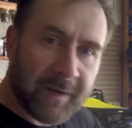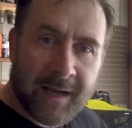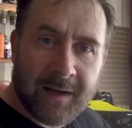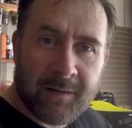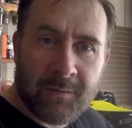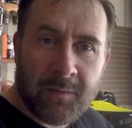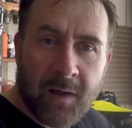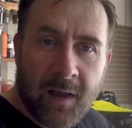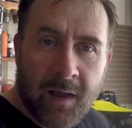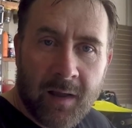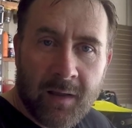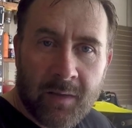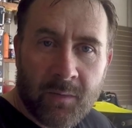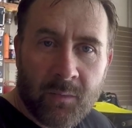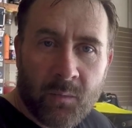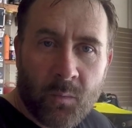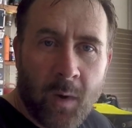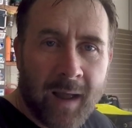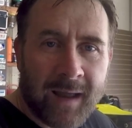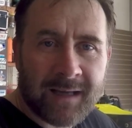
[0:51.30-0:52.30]
man,
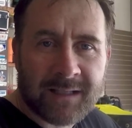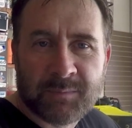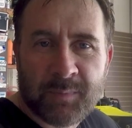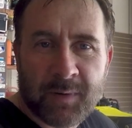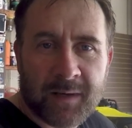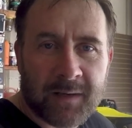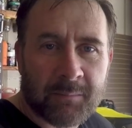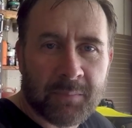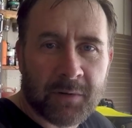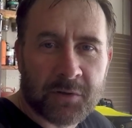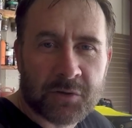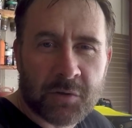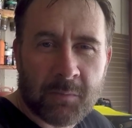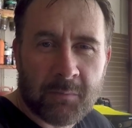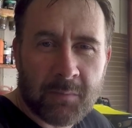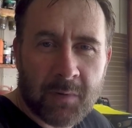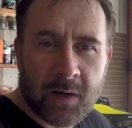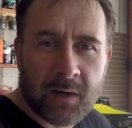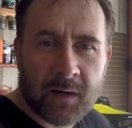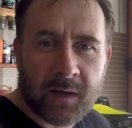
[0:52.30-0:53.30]
why spend a bunch
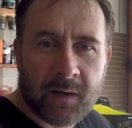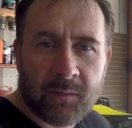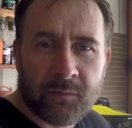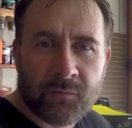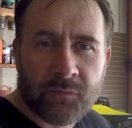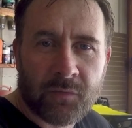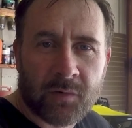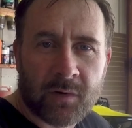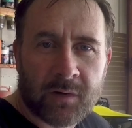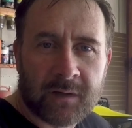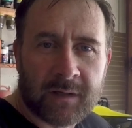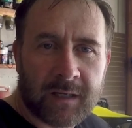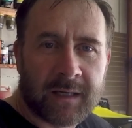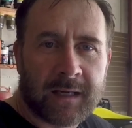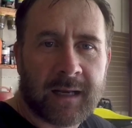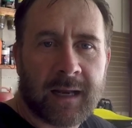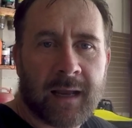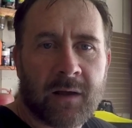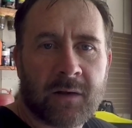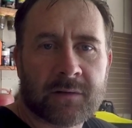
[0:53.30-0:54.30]
of money for the
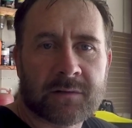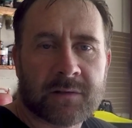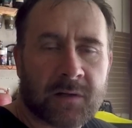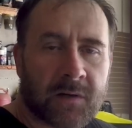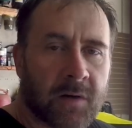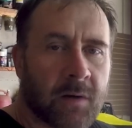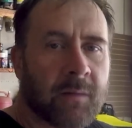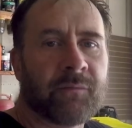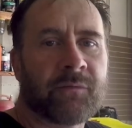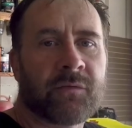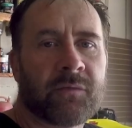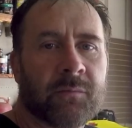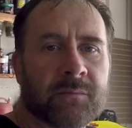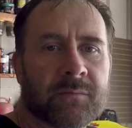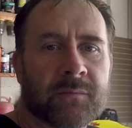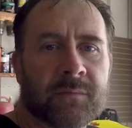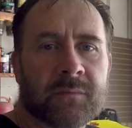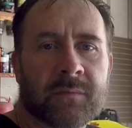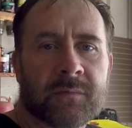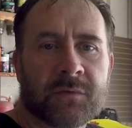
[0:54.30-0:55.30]
decals that come
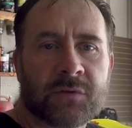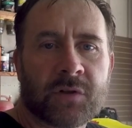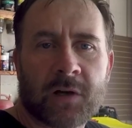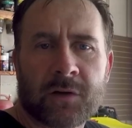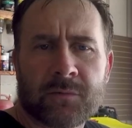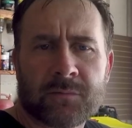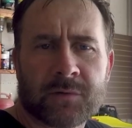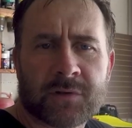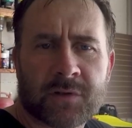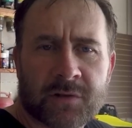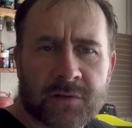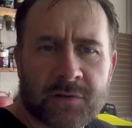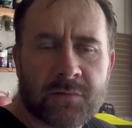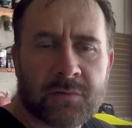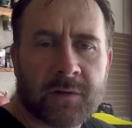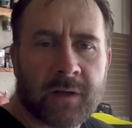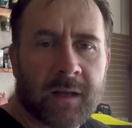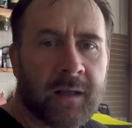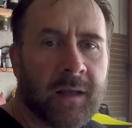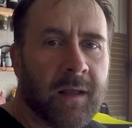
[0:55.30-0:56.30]
from genuine
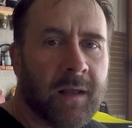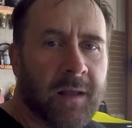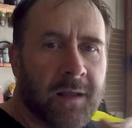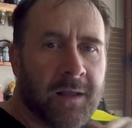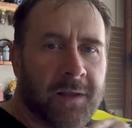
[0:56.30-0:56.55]
Suzuki